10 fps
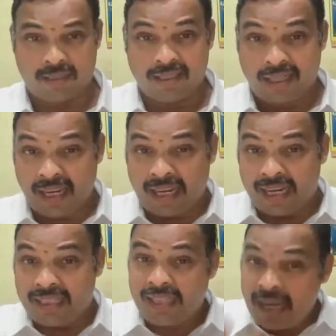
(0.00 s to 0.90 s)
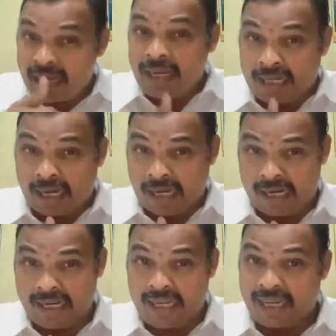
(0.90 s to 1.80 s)
He can think
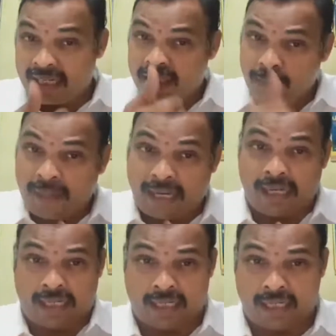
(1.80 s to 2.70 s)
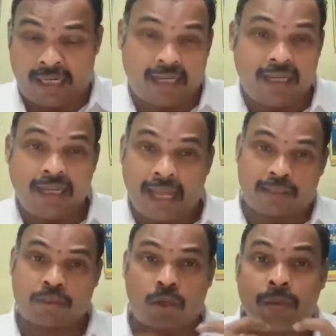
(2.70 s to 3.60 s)
internally. He can speak internally.
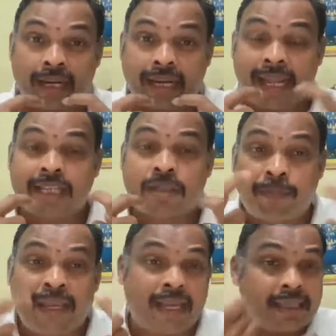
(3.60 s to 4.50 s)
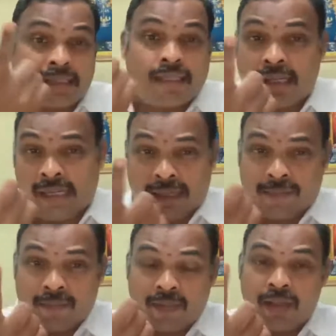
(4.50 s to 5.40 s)
Extrovert can speak externally.
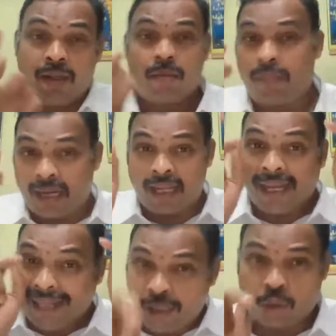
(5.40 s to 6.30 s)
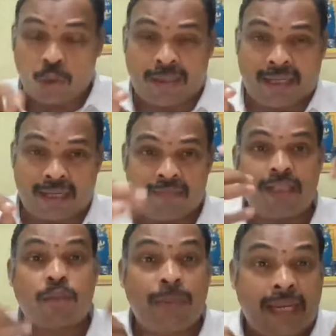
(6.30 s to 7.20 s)
But the introvert will
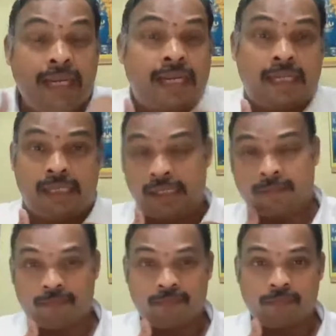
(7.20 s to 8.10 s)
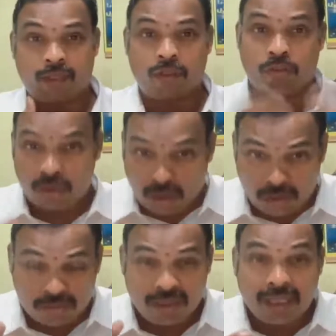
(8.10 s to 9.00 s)
speak internally.
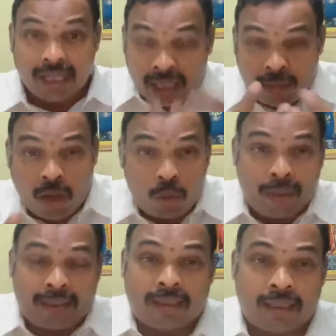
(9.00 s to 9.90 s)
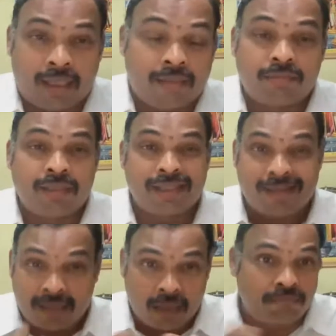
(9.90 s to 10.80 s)
So come out with
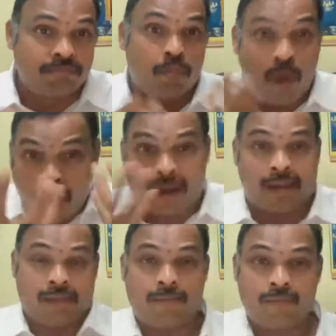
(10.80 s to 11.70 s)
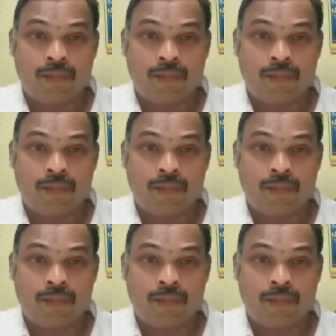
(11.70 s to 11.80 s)
some model.